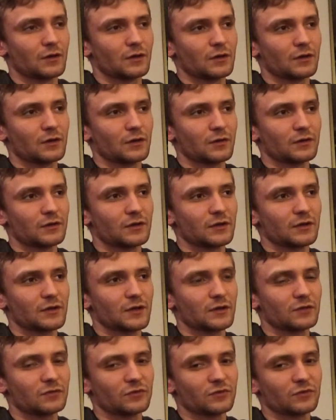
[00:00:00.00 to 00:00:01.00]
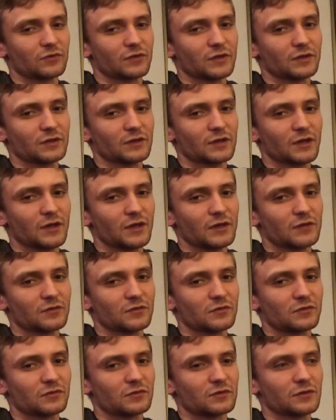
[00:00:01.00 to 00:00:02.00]
You know, and that's just not the
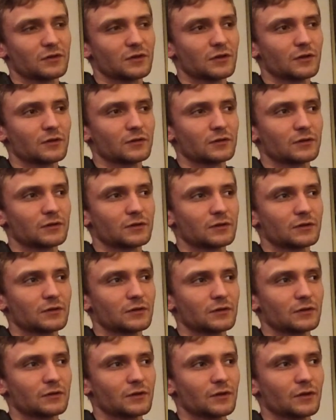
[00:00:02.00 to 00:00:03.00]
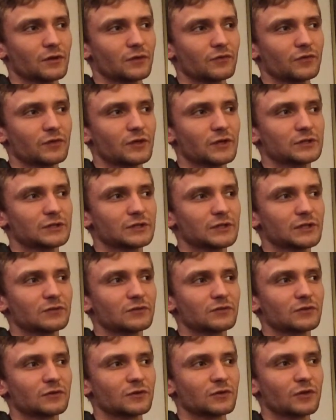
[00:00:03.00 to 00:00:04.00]
case. You know, and you know if you actually get
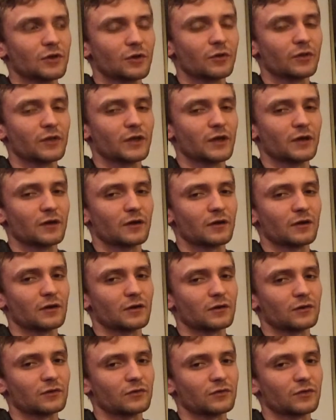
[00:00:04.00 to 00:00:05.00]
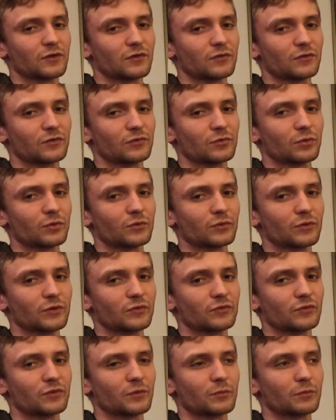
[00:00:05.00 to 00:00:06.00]
to know the area and stuff, it's real
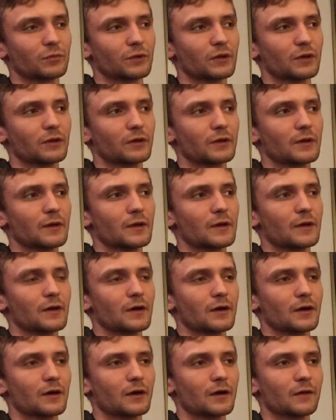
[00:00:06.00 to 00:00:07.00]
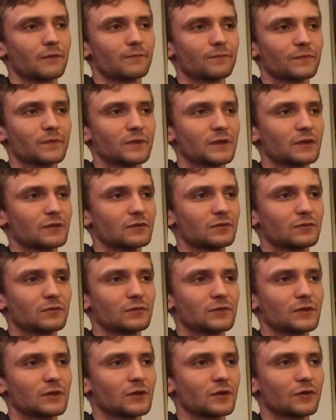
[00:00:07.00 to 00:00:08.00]
different. But um, it,
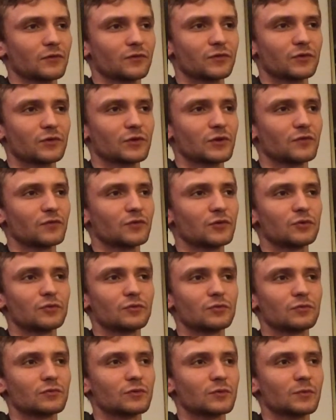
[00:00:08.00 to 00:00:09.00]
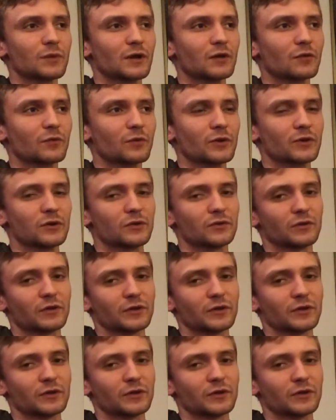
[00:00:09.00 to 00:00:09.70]
you know, if you if you no matter where you